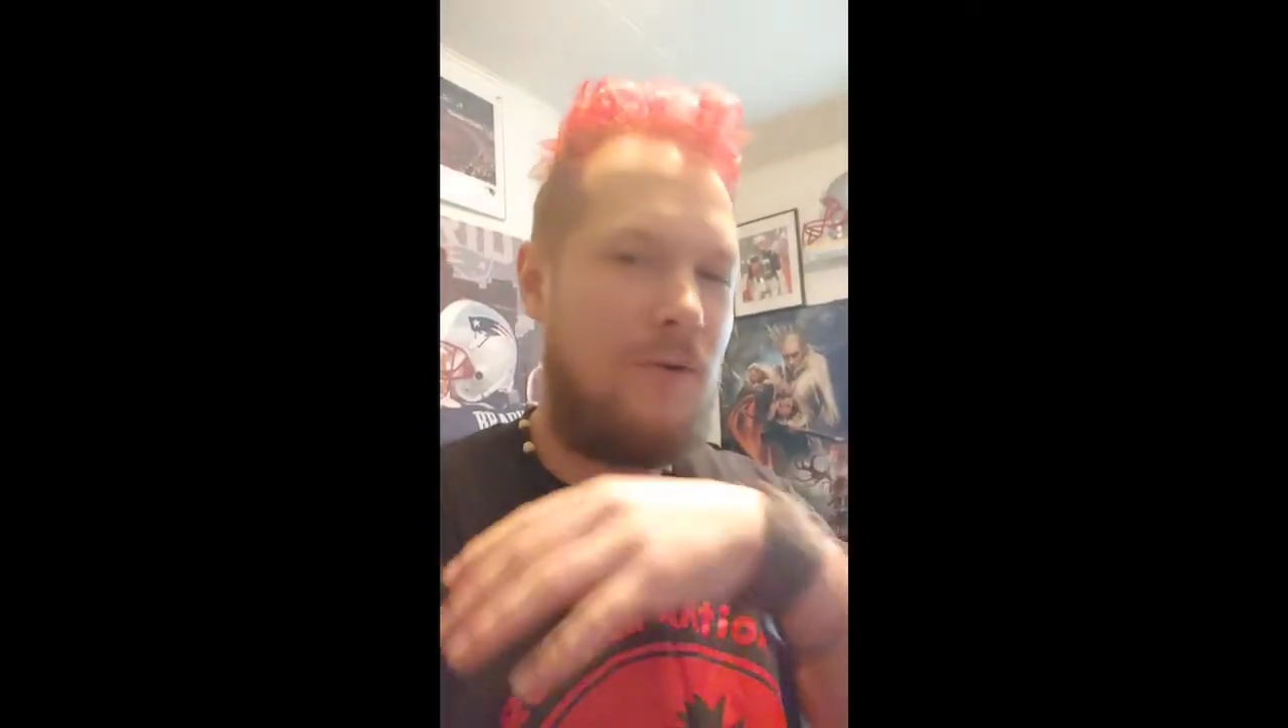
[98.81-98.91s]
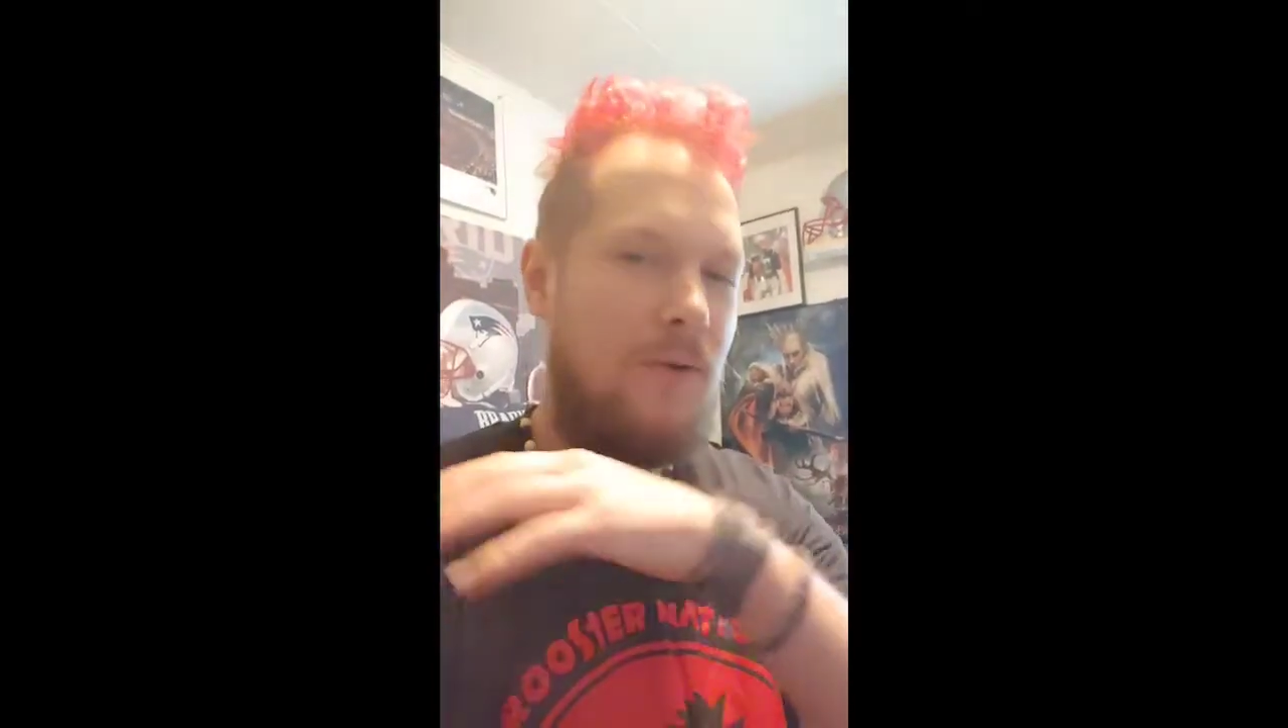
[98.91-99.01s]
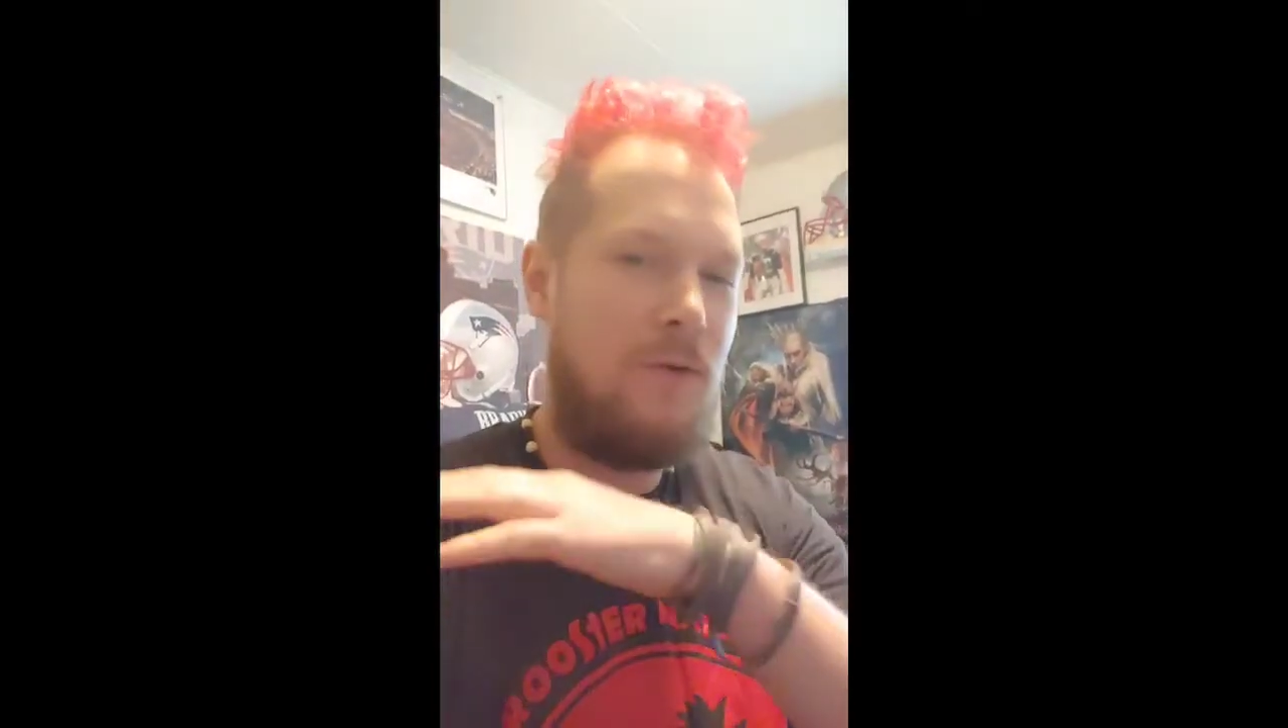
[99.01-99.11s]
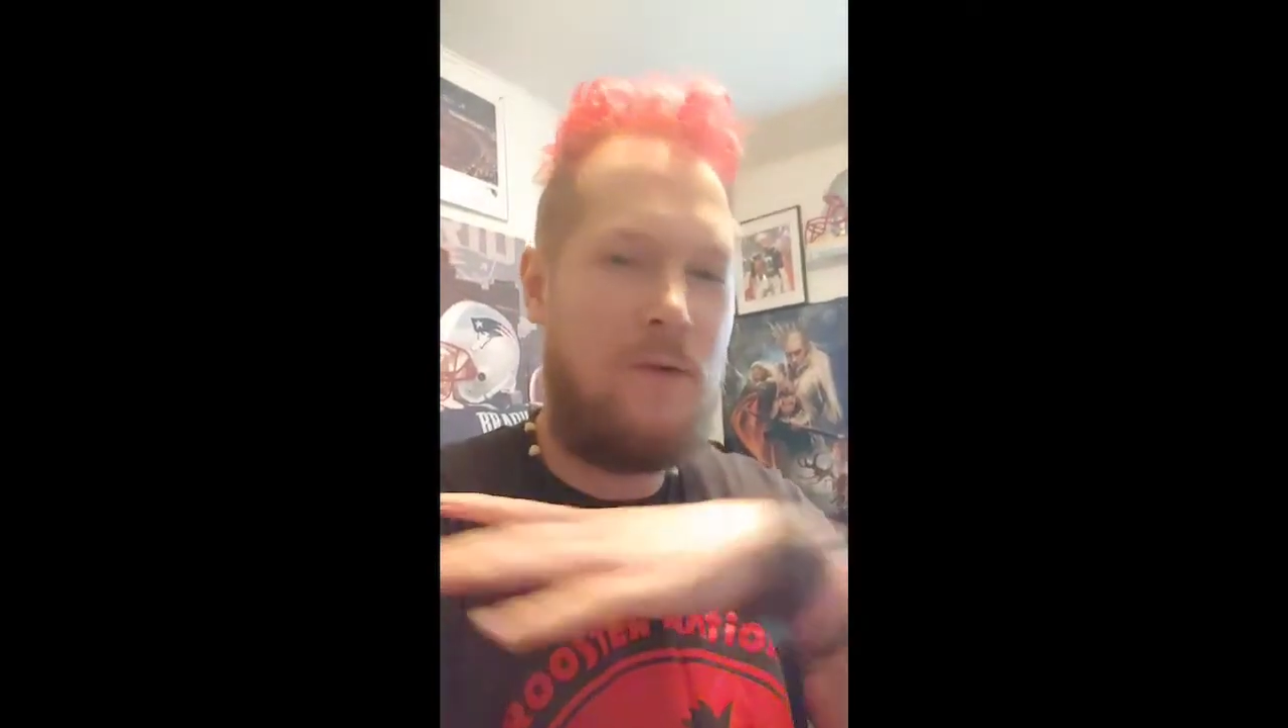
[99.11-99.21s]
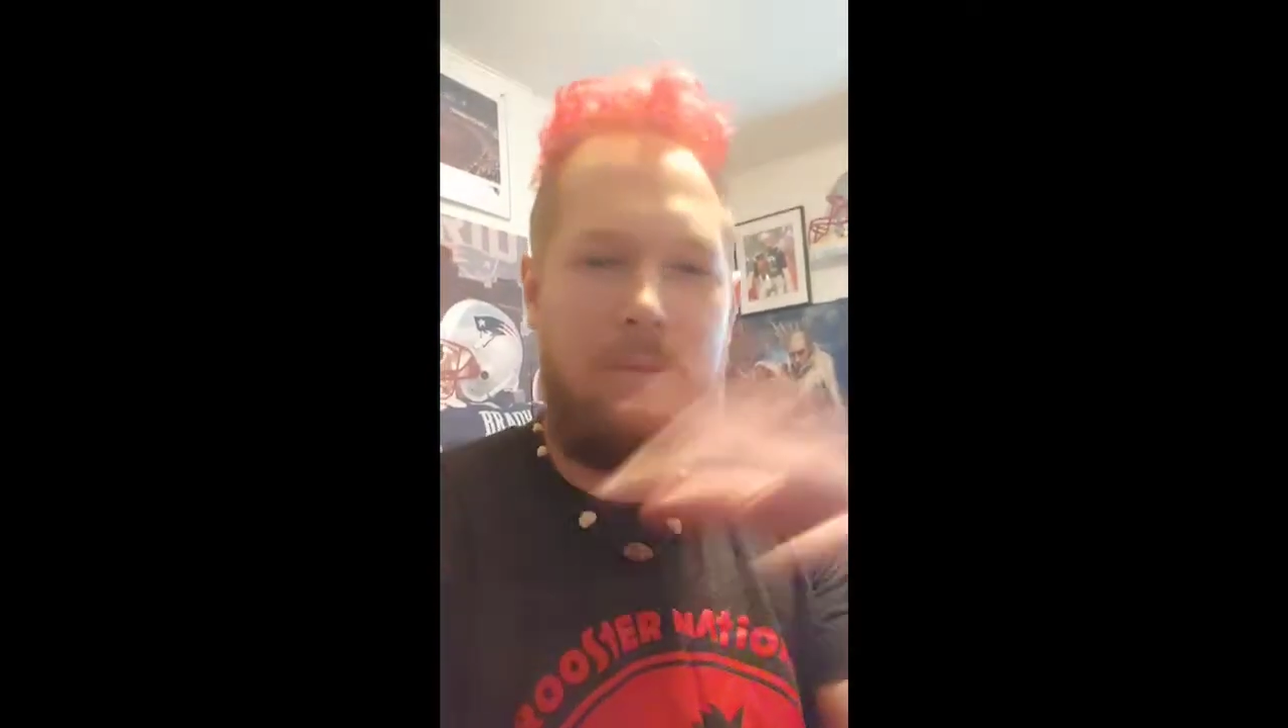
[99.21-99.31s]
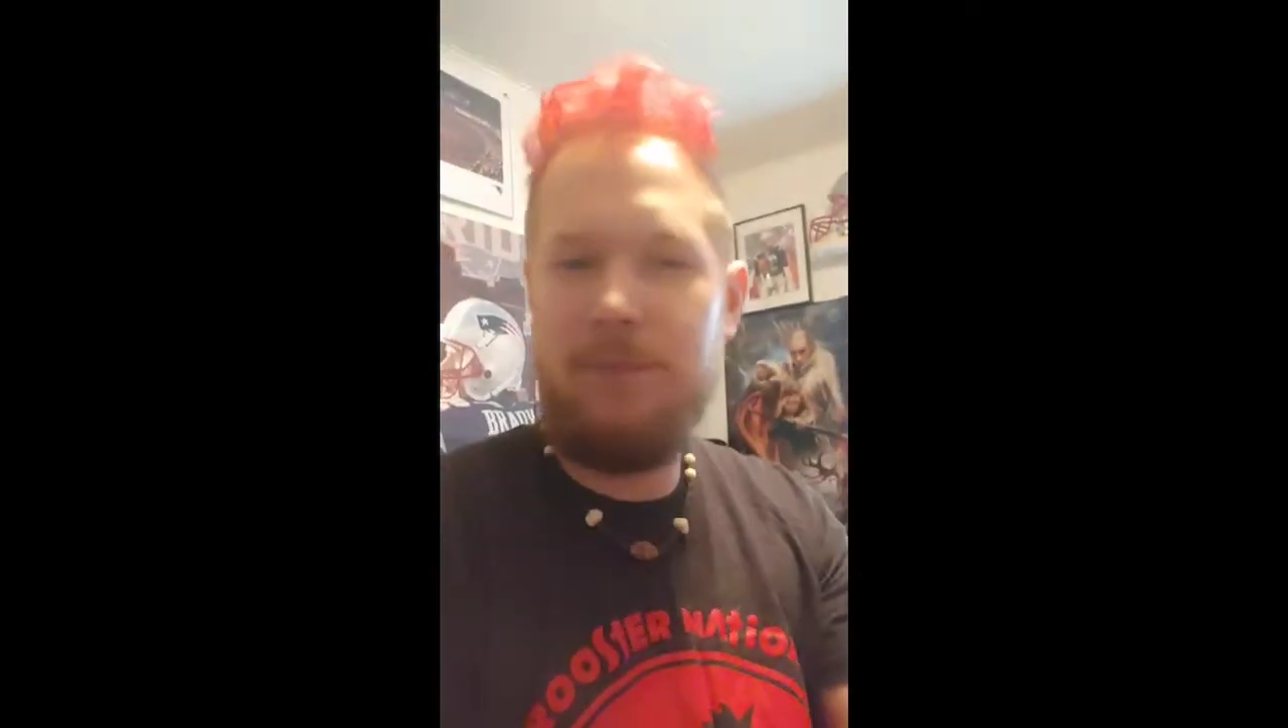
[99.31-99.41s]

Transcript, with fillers: or